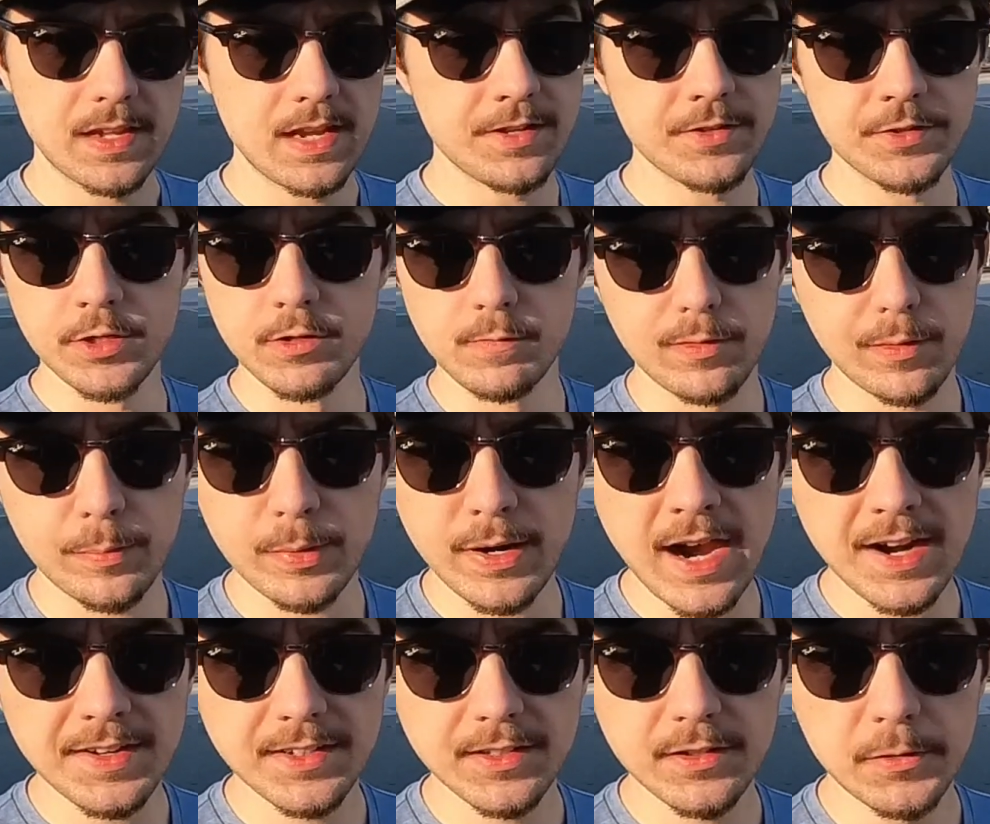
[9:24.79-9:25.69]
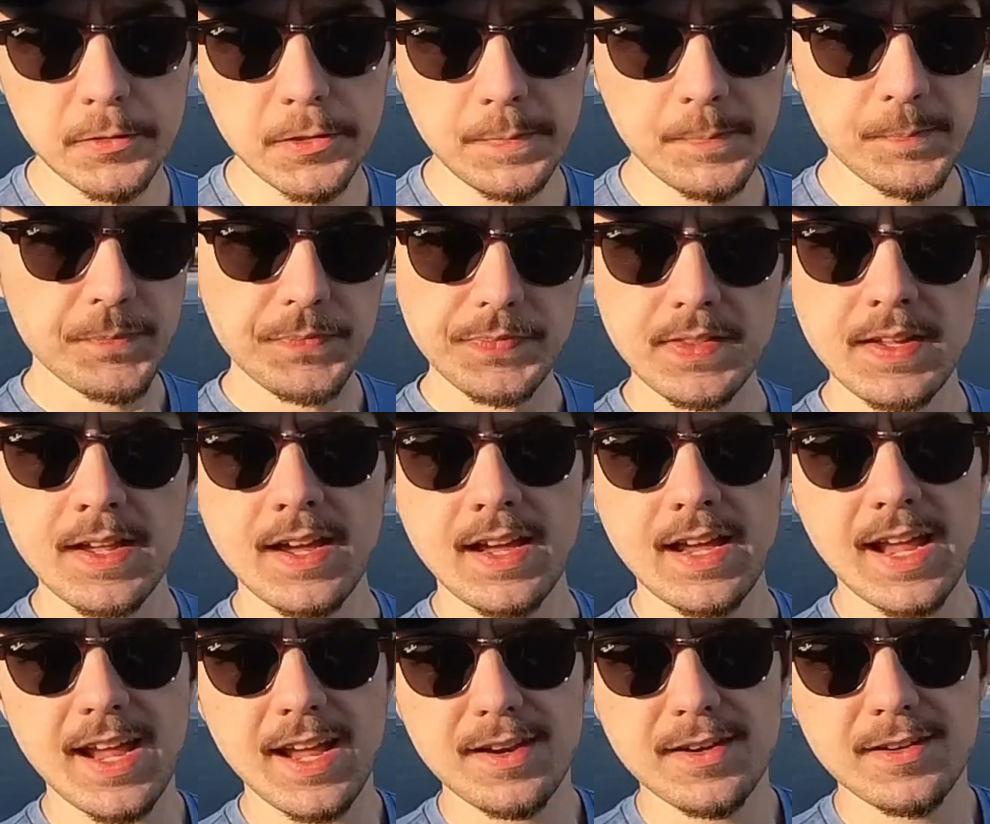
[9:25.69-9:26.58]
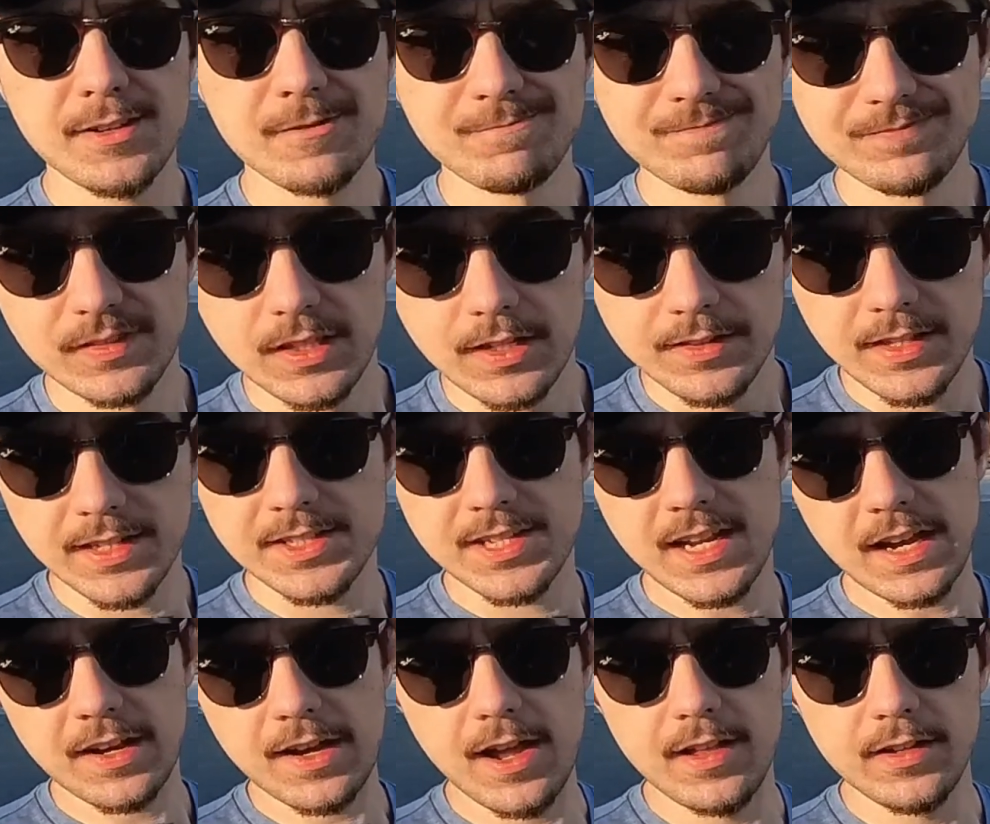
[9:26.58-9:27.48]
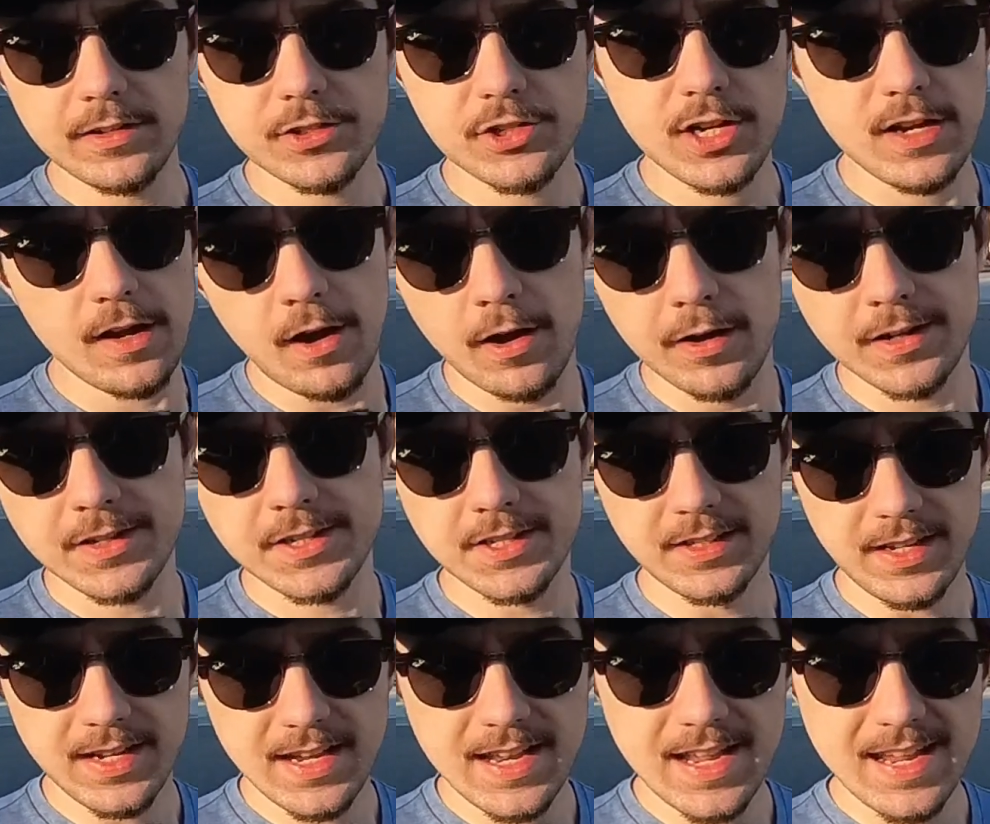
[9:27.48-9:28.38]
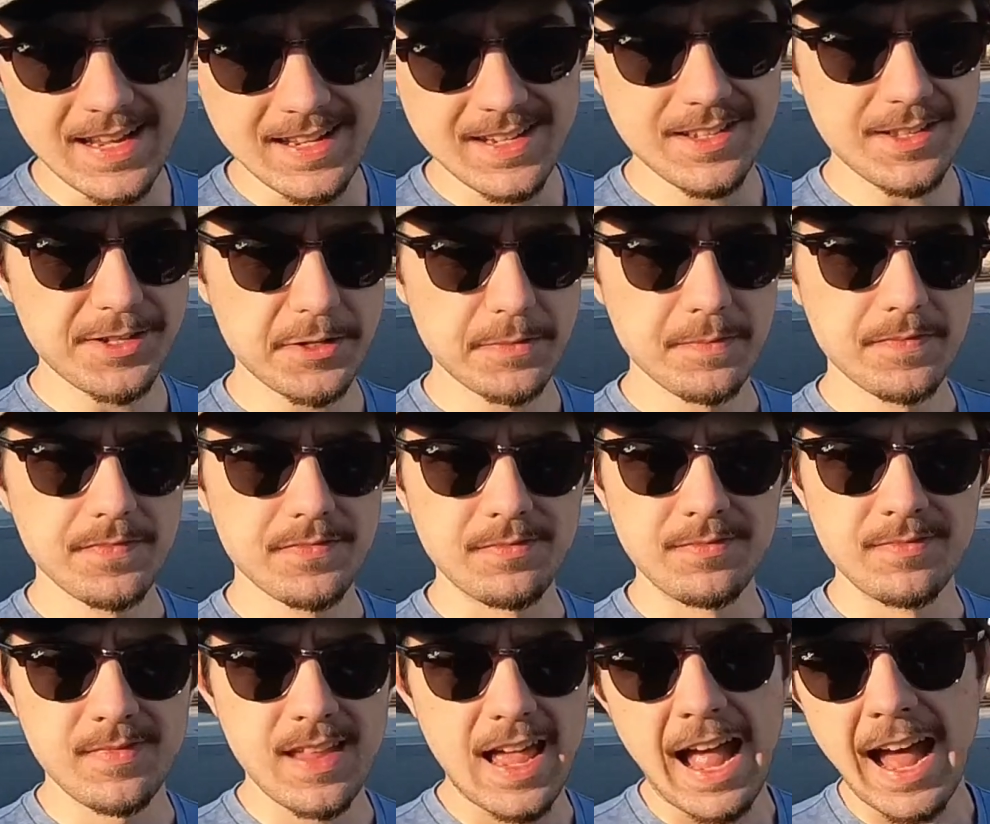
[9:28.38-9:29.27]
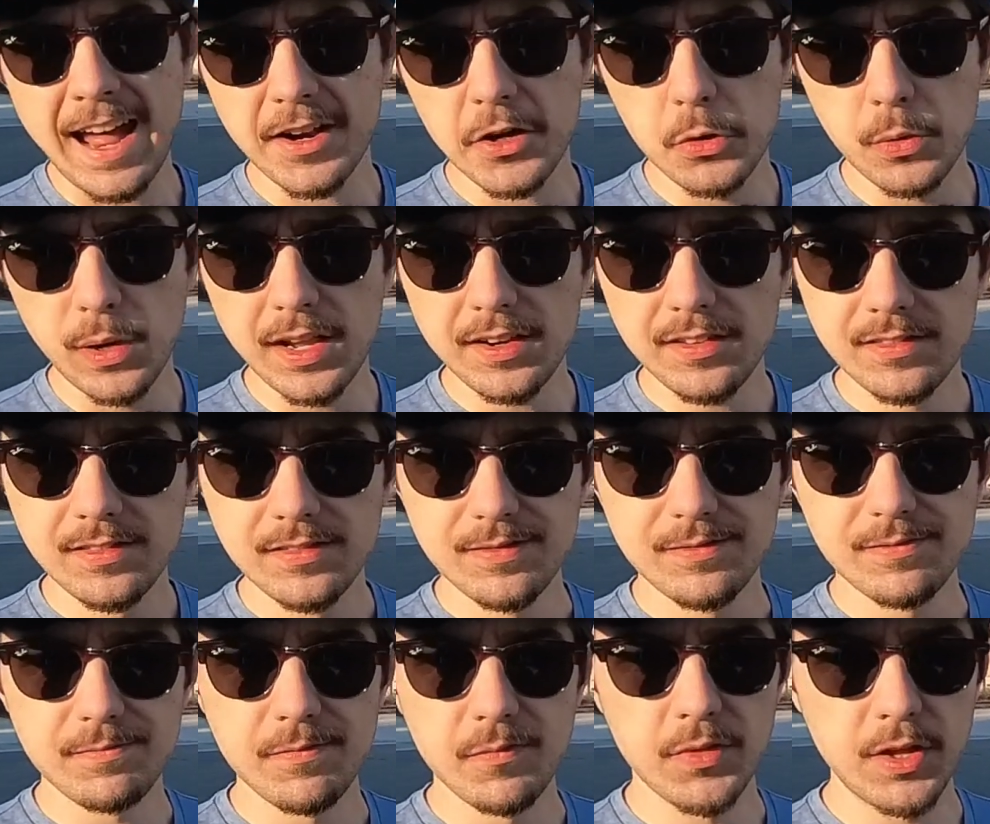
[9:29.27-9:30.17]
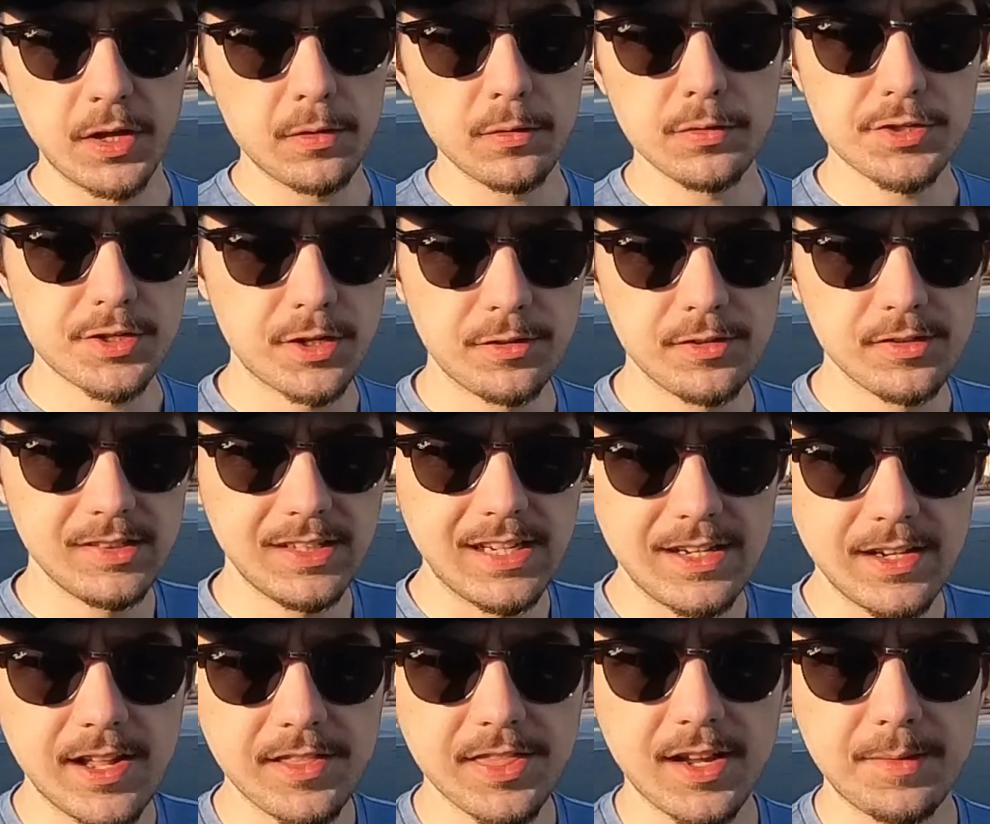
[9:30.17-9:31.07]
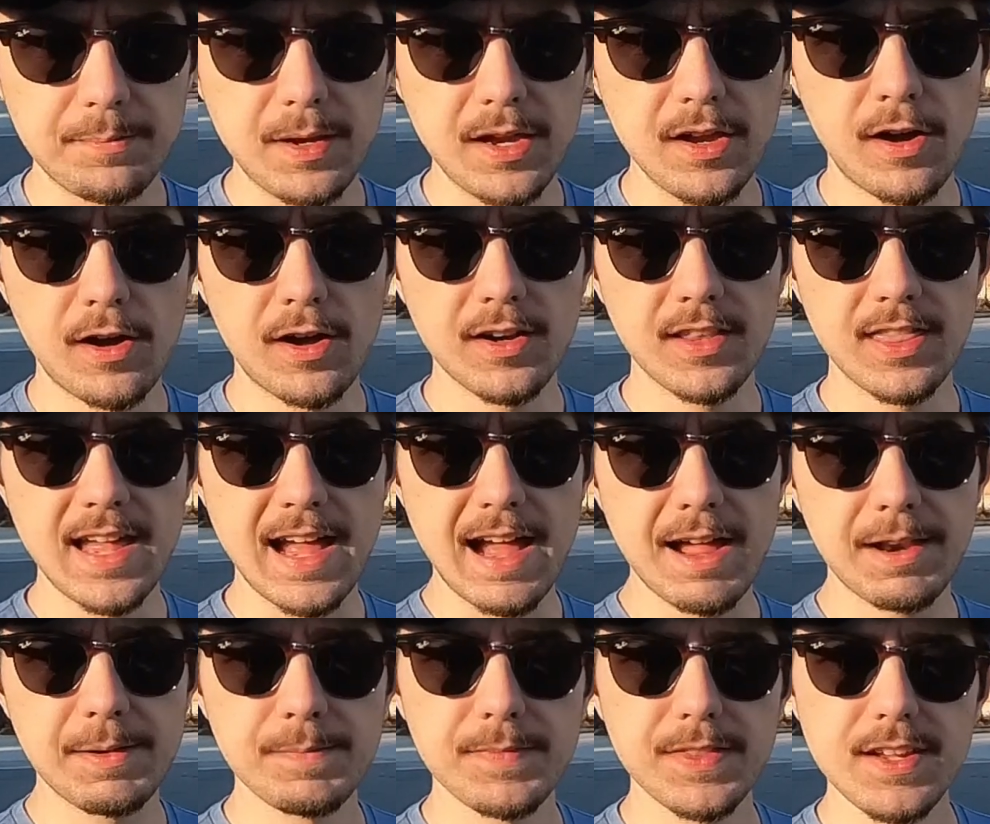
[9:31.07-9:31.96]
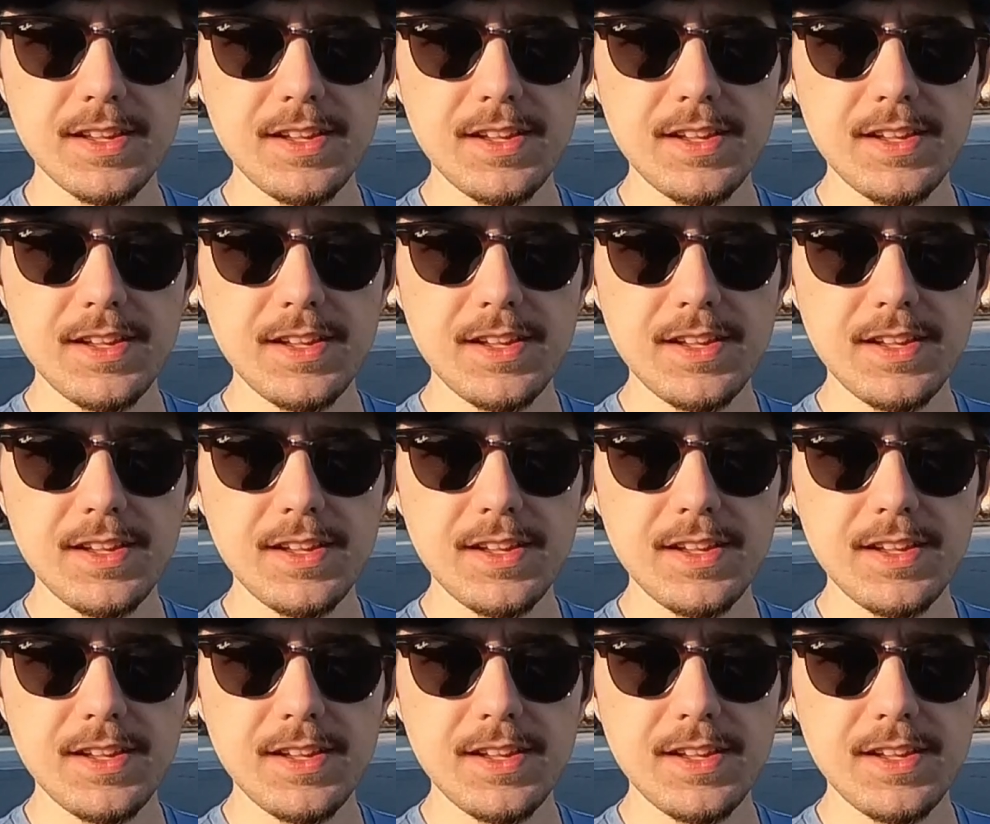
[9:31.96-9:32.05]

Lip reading: It's super practical, and the technology honestly is adequate, though certainly nothing beyond that.